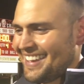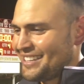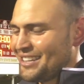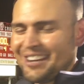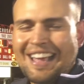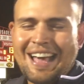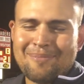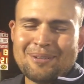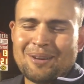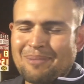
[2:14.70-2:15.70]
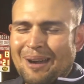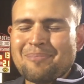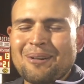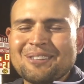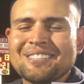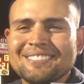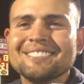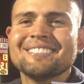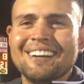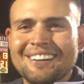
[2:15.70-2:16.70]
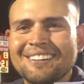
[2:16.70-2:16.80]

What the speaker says: it couldn't have happened to a better person. So